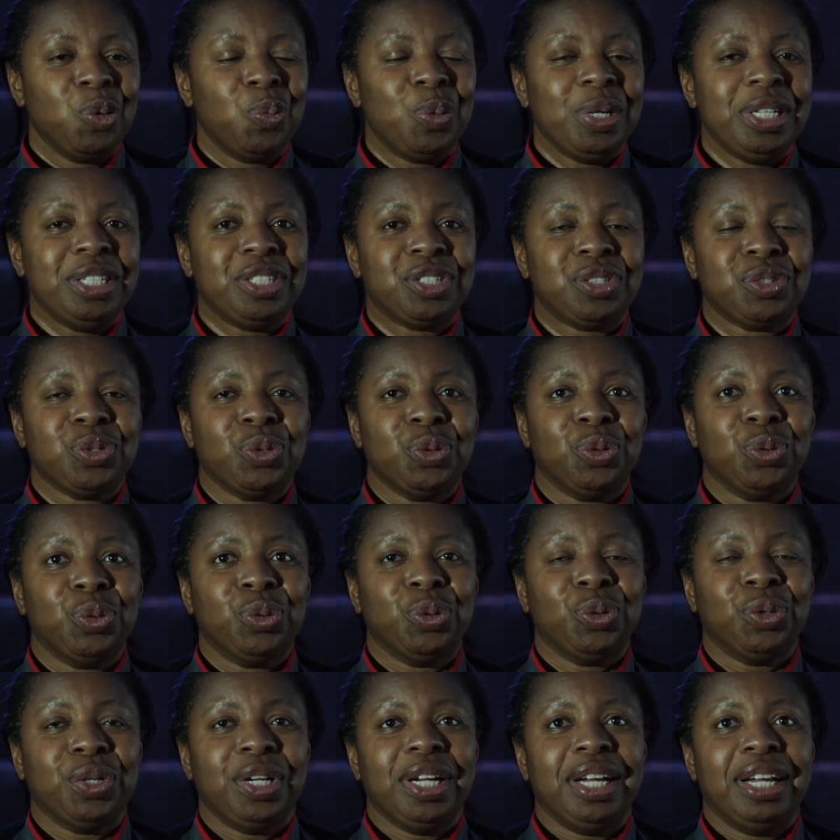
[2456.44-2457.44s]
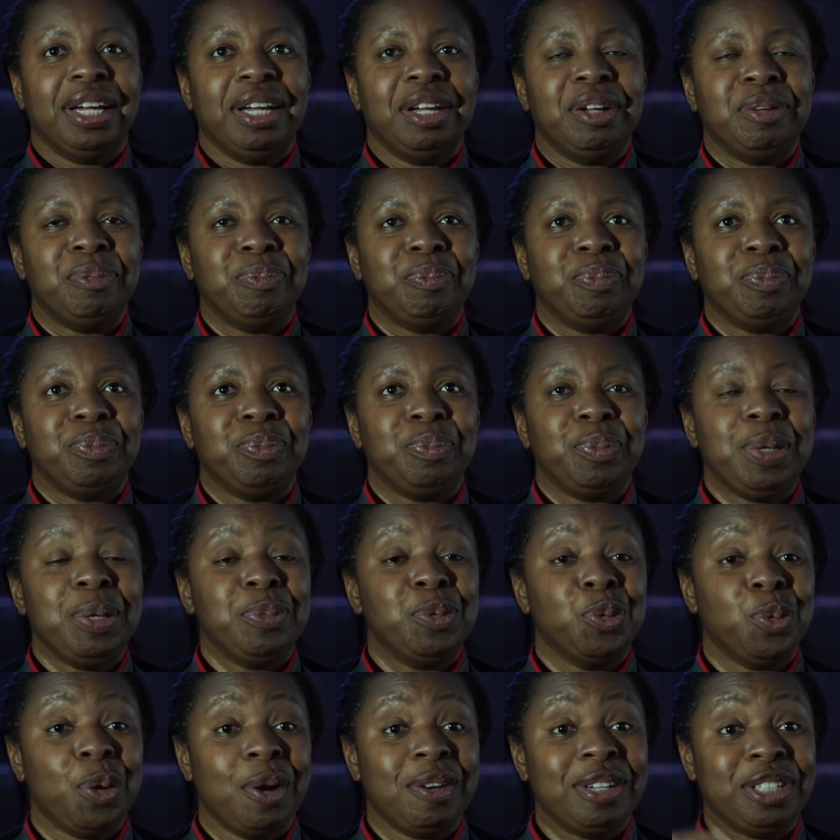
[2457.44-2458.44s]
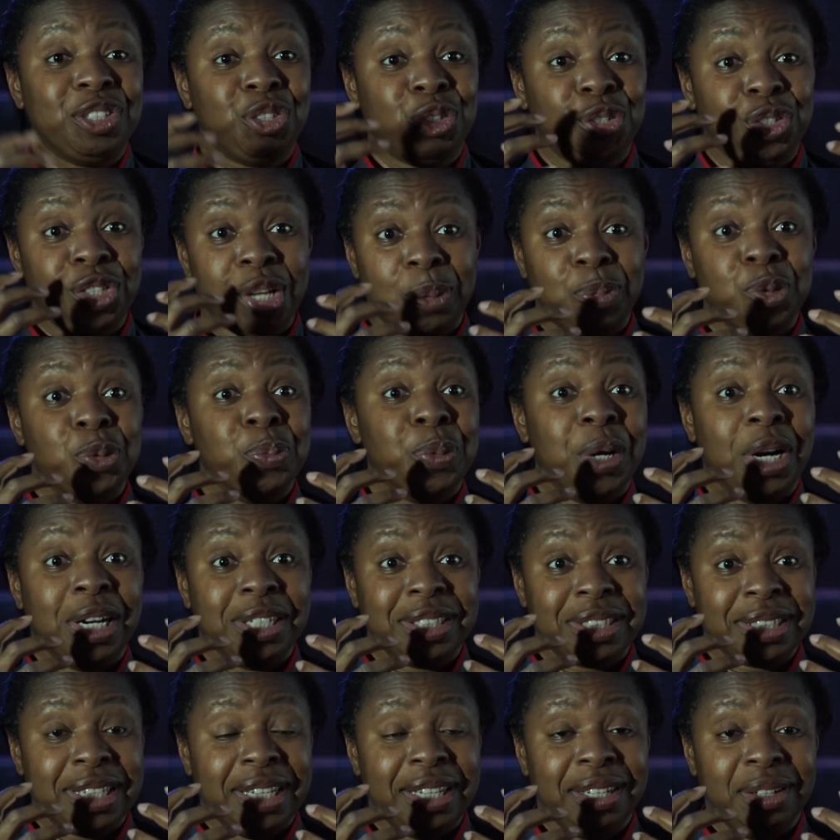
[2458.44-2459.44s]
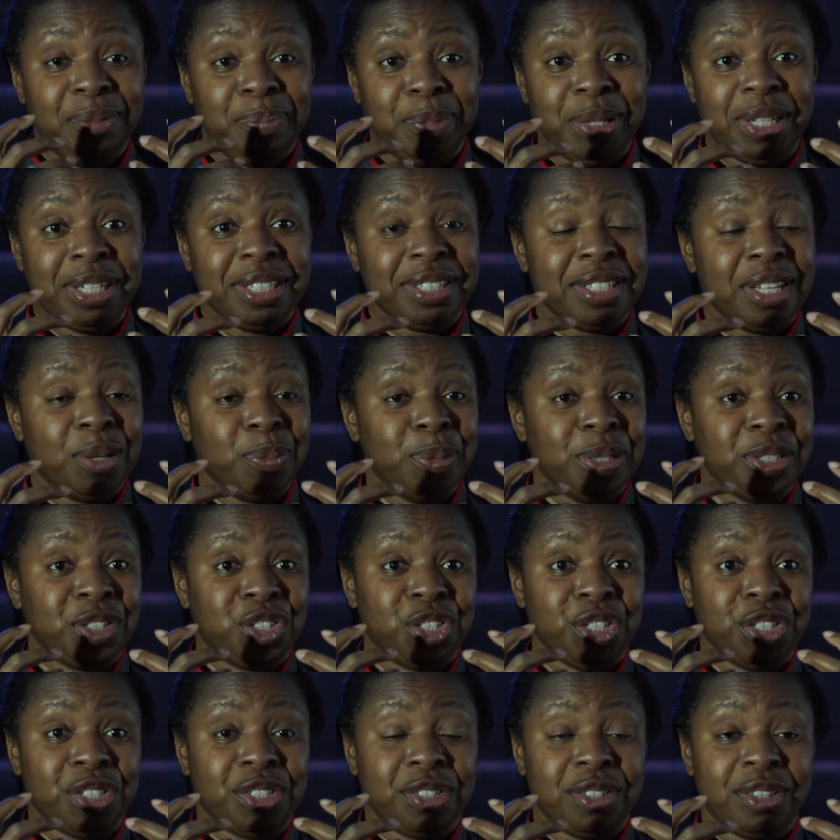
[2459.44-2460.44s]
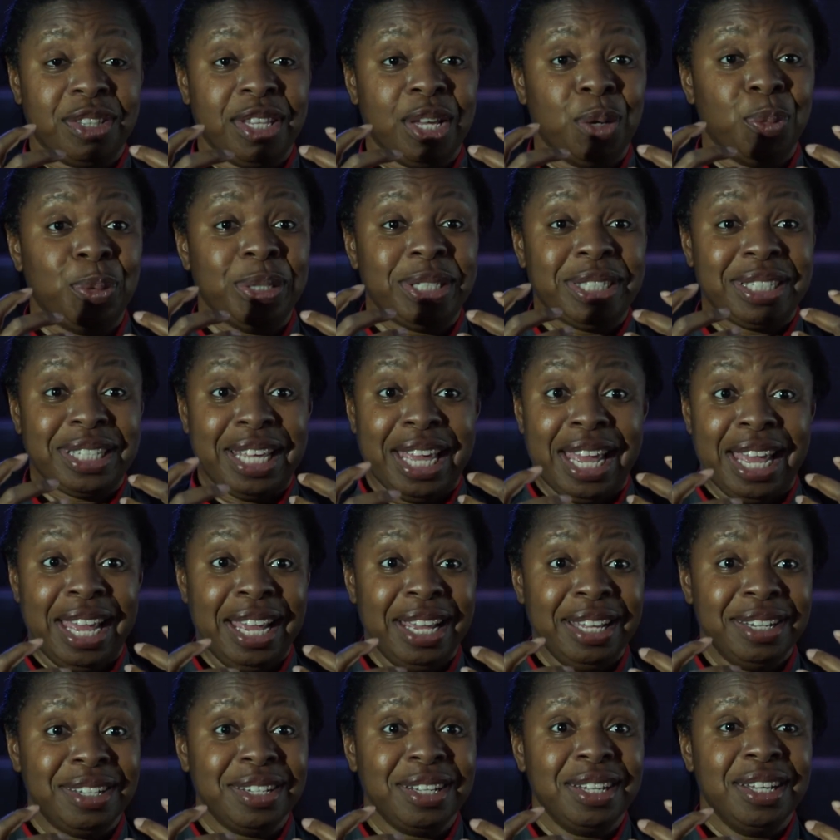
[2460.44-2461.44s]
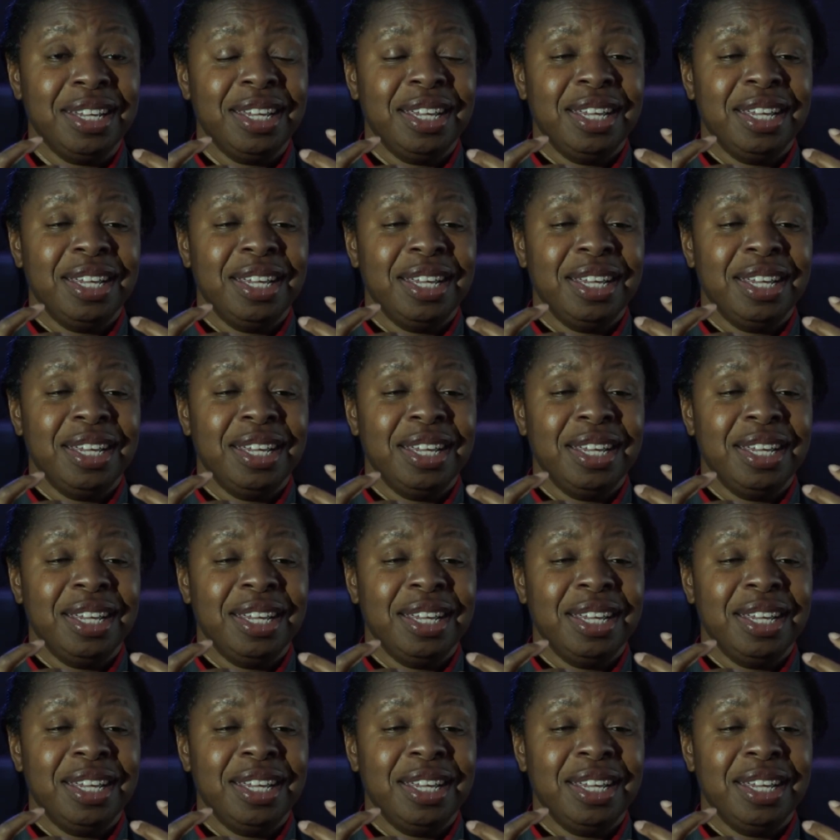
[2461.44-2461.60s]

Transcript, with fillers: We saw um, people wearing double masking because they was just they were scared.